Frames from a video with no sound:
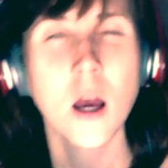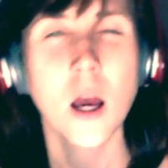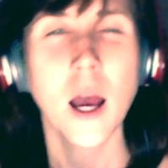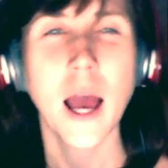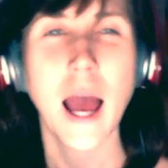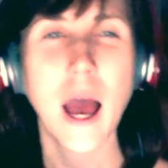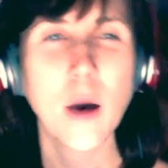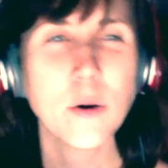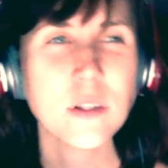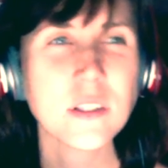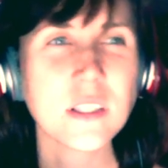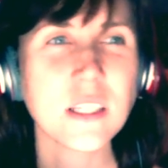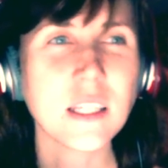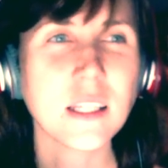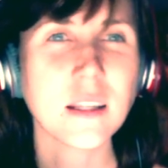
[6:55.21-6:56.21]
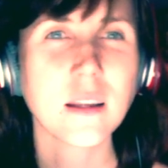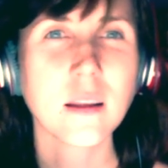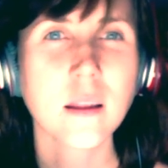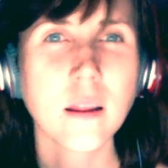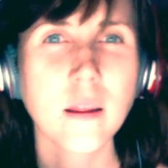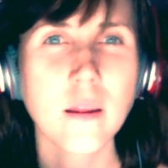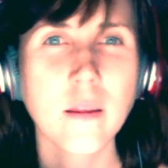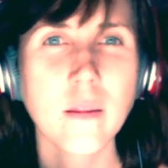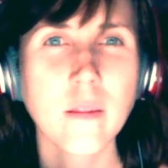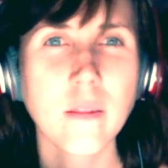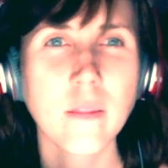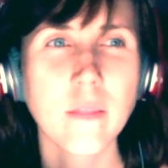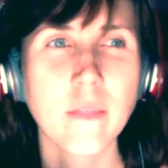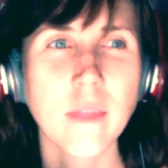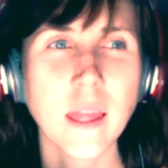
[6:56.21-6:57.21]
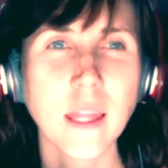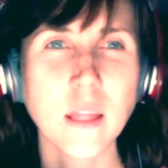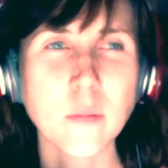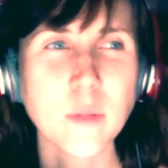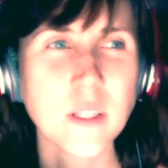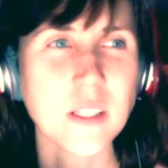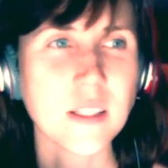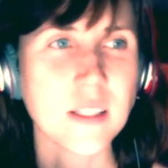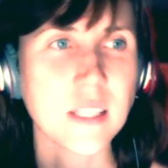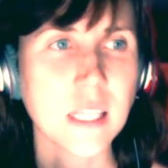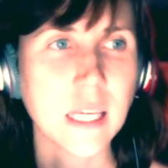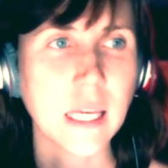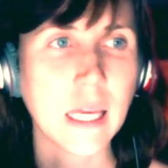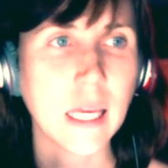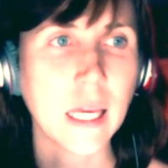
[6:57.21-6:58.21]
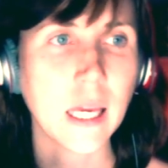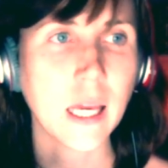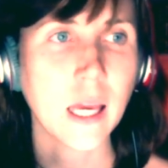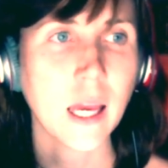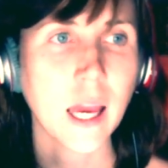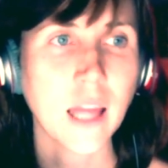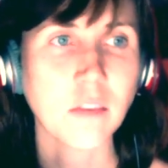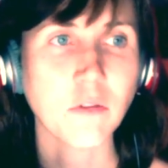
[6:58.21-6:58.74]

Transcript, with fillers: How is it that N B C and